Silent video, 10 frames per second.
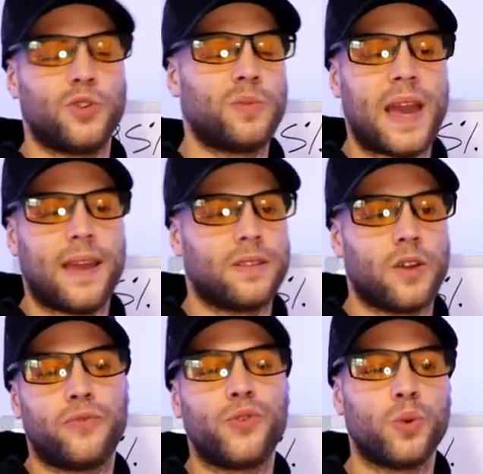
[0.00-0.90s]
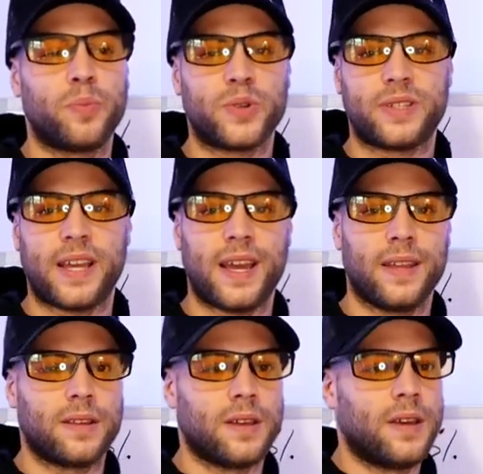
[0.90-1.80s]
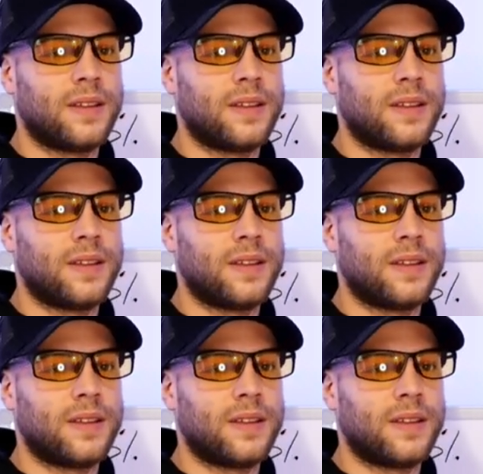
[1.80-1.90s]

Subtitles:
you made a few percent,